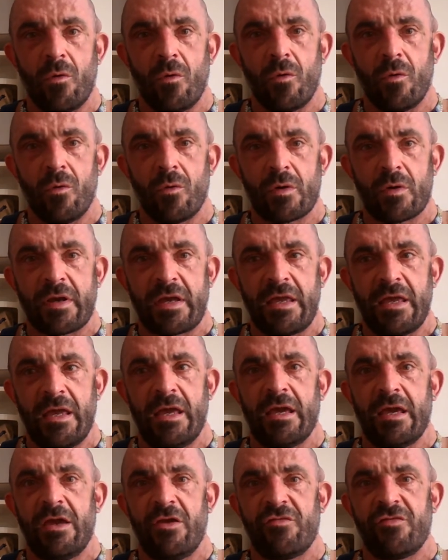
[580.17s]
All
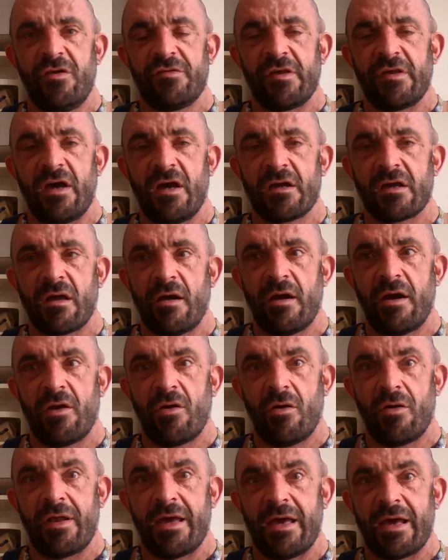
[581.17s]
key issues that are going on